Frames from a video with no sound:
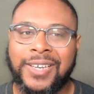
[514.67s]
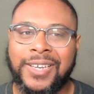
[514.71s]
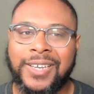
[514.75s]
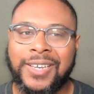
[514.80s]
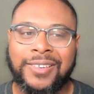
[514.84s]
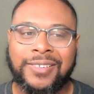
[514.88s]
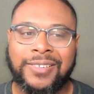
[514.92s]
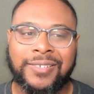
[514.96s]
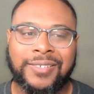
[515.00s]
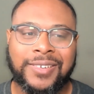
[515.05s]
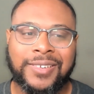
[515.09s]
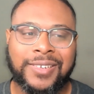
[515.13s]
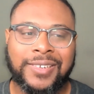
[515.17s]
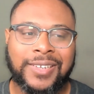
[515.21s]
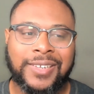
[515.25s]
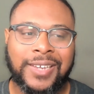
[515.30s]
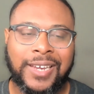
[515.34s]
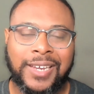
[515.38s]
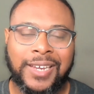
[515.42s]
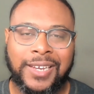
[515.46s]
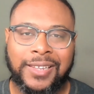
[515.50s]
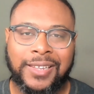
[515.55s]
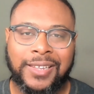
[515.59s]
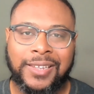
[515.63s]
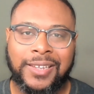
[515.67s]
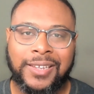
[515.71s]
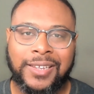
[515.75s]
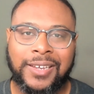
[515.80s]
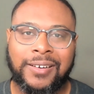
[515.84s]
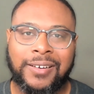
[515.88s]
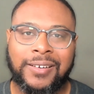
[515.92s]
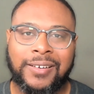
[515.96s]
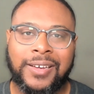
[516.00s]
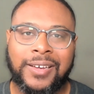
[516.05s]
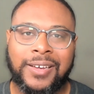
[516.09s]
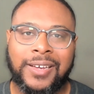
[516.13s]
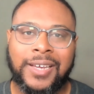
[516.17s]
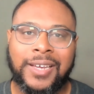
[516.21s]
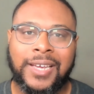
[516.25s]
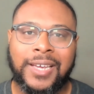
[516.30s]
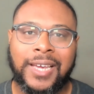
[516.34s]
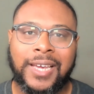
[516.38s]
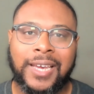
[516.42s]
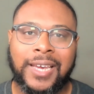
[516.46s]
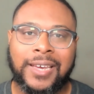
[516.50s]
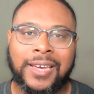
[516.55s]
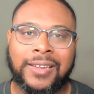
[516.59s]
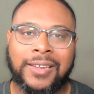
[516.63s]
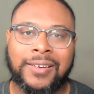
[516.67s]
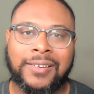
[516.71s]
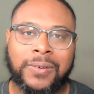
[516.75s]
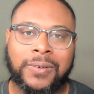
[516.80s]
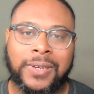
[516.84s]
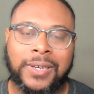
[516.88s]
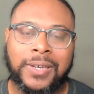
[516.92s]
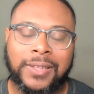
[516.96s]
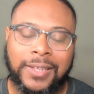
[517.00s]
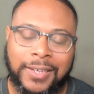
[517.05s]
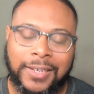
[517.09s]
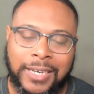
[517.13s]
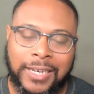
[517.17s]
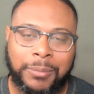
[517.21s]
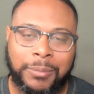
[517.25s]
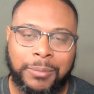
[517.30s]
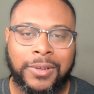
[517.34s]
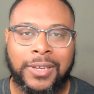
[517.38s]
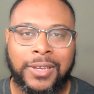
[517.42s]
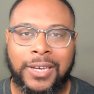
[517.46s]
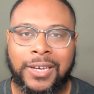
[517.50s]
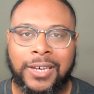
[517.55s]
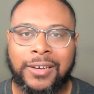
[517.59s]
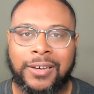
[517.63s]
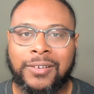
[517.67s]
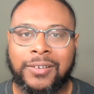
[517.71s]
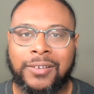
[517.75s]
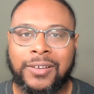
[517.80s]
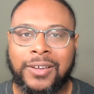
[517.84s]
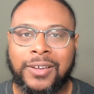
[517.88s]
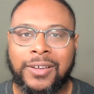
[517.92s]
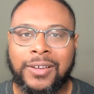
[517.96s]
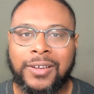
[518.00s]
So just hang in there and get that cap and gown.